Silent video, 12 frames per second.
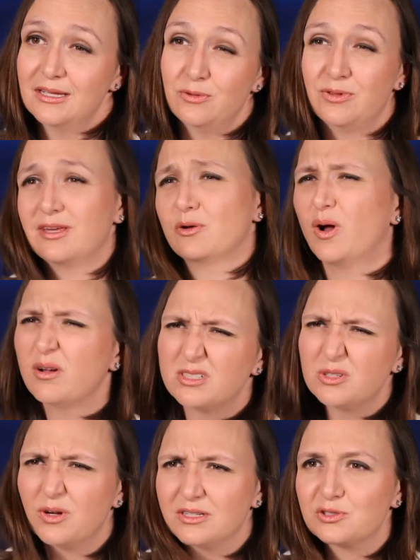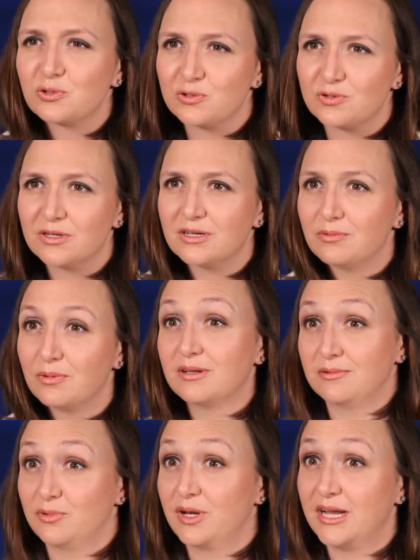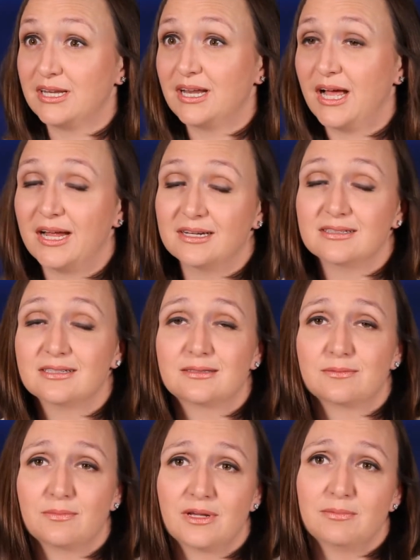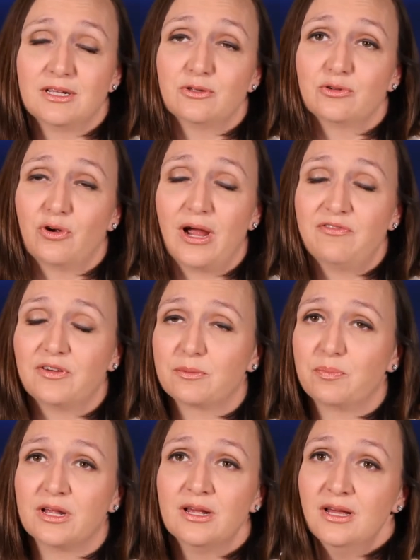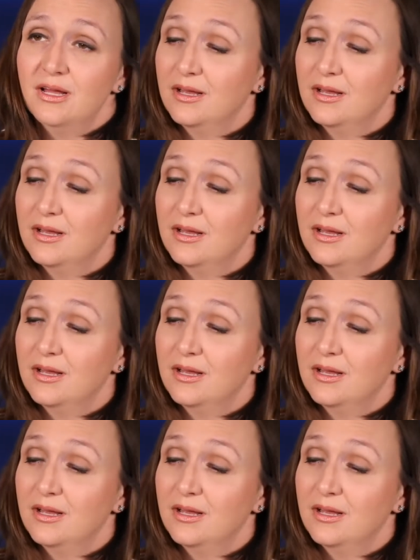you would think, why would you want surgery when you're 99? And this might be a little graphic, but